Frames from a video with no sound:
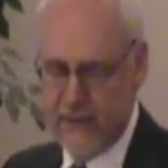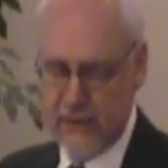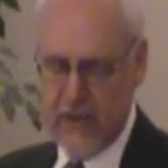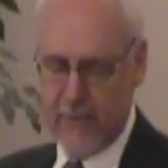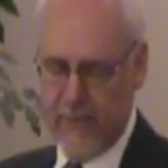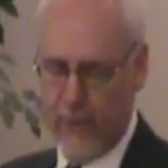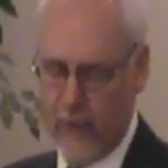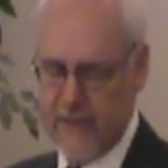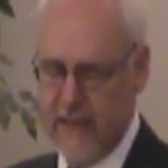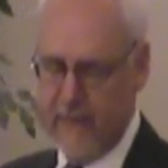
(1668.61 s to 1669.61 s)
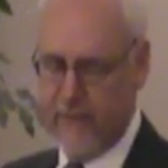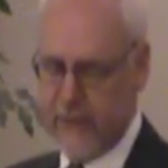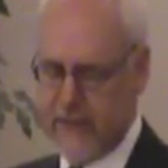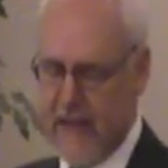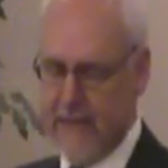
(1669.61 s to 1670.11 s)
This is chapter 14 and
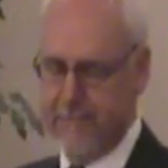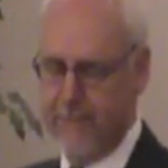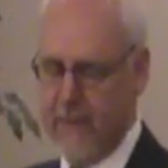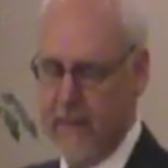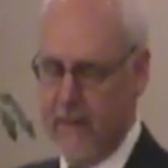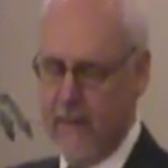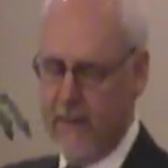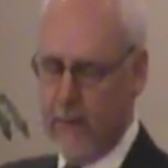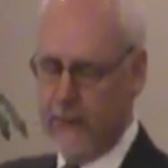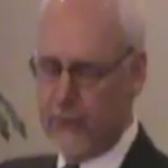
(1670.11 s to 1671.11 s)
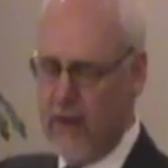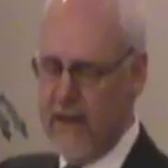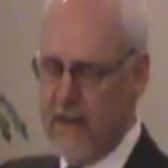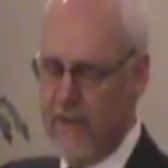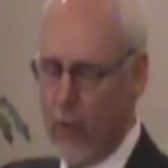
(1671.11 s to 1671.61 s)
verse 10. They will
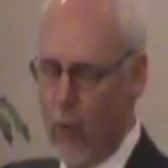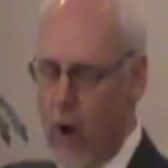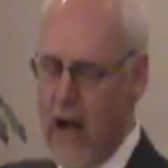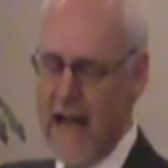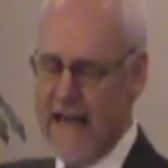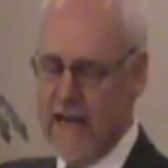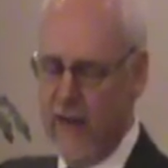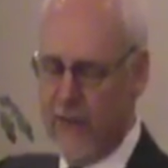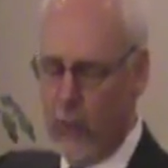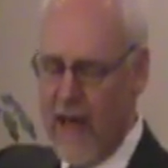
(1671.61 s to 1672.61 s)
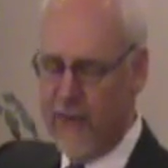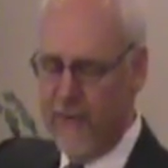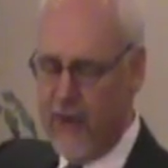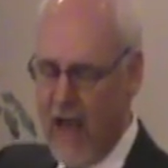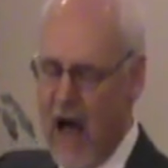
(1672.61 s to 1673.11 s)
drink of the wine of the wrath
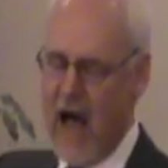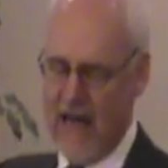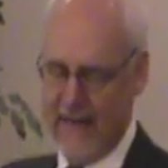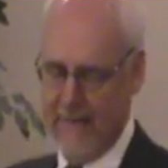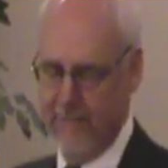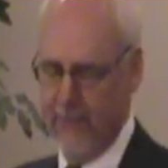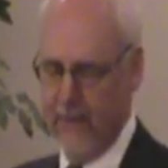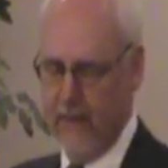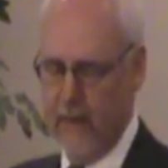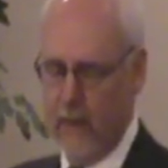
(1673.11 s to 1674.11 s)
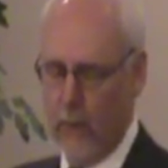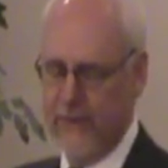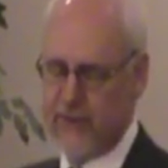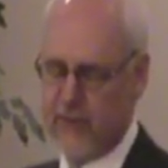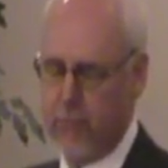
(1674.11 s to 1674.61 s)
of God,
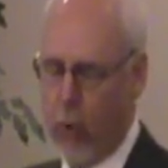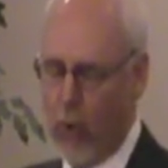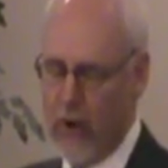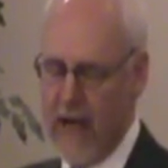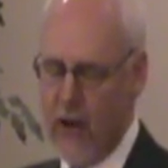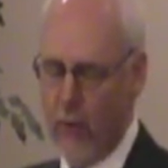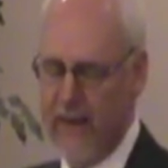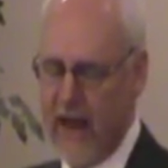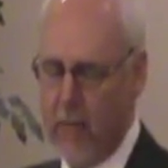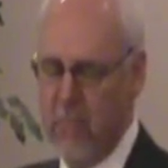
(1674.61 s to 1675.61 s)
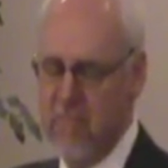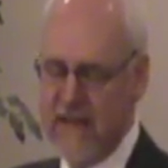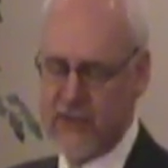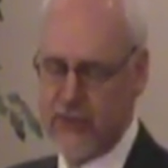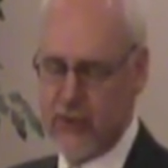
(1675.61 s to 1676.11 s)
which is poured out without
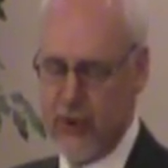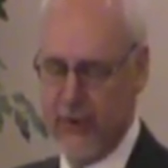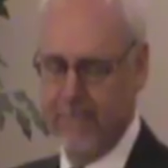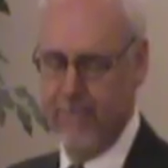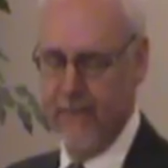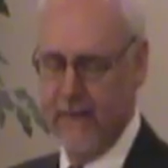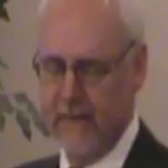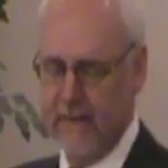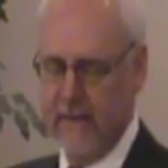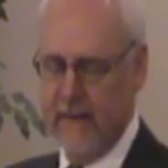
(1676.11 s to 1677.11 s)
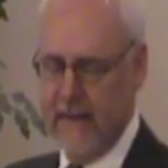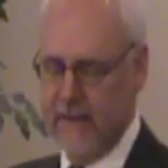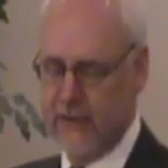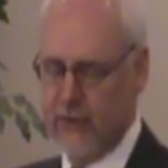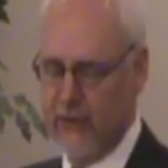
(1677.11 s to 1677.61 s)
mixture
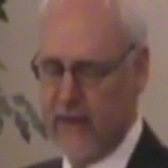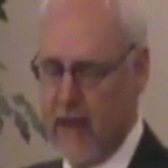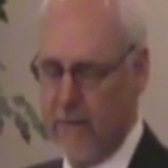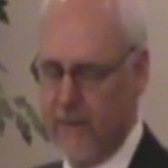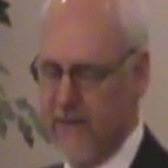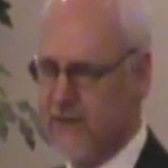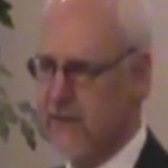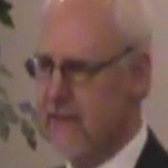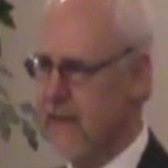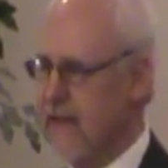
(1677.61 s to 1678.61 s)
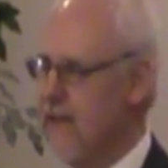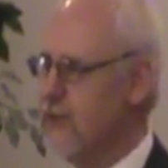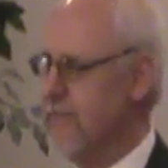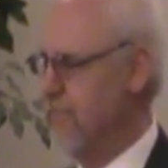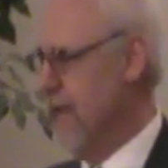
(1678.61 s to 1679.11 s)
into the cup of his
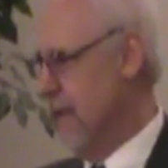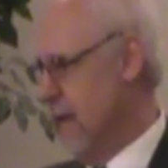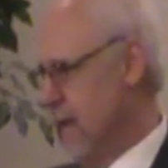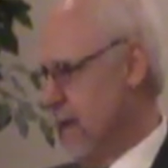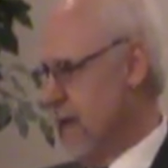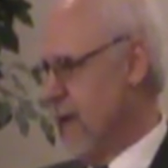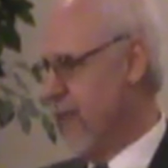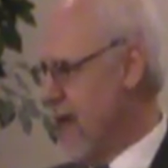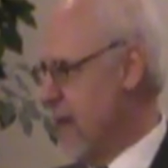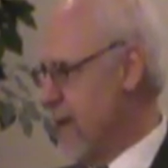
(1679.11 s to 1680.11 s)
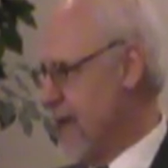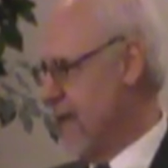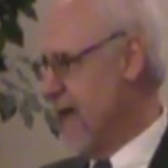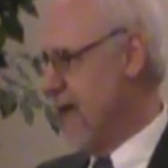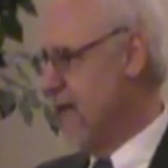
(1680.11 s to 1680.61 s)
indignation. Now, think
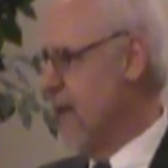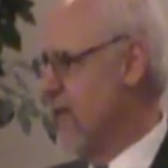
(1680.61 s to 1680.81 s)
about that.